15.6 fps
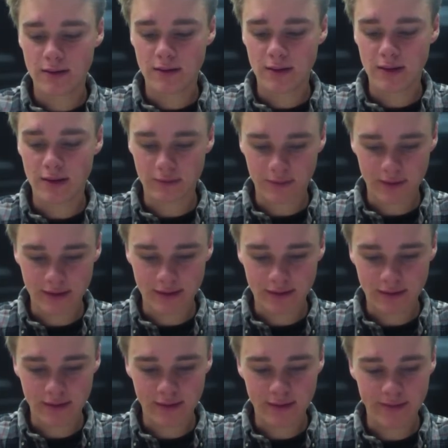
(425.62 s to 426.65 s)
Anyway,
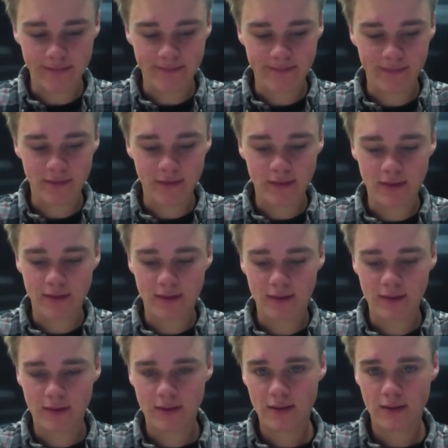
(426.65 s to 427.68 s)
they're
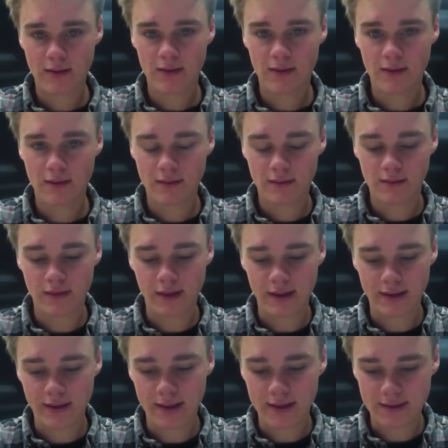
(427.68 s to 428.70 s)
like
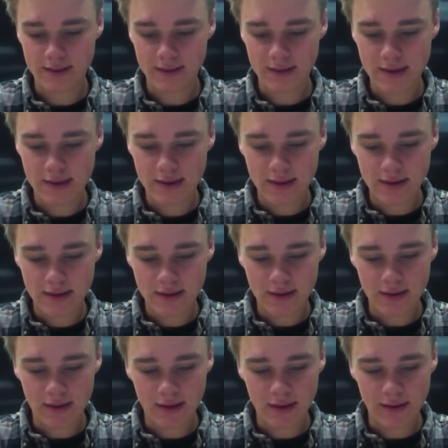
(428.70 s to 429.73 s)
this.
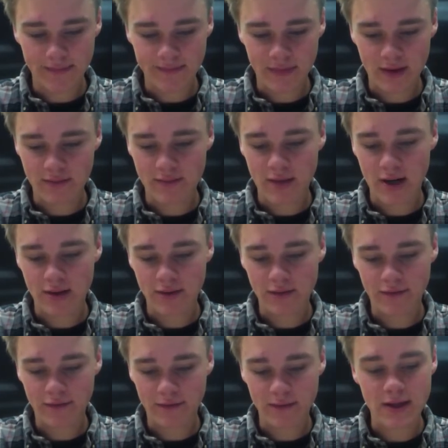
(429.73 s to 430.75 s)
The motto
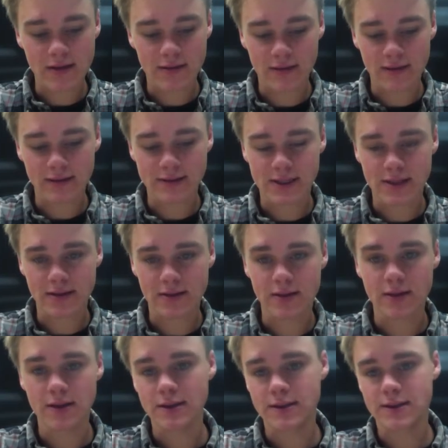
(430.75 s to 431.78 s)
from Keith Alexander
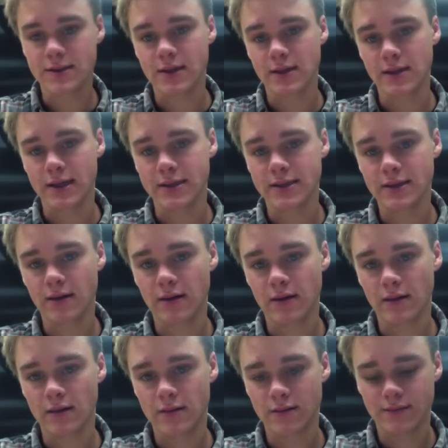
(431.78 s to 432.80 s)
is "Collect it
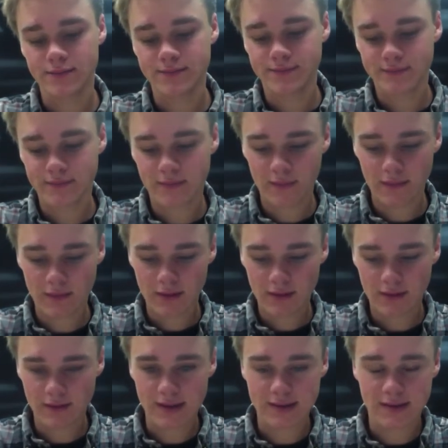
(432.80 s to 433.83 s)
all."
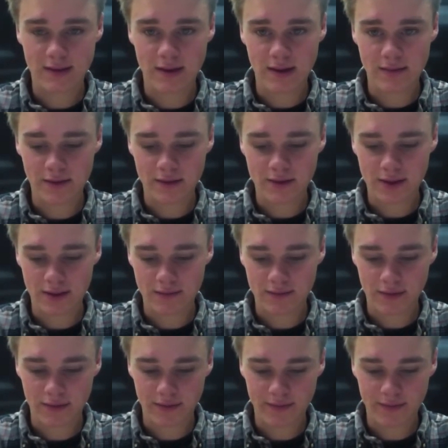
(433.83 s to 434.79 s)
That's the name of the chapter.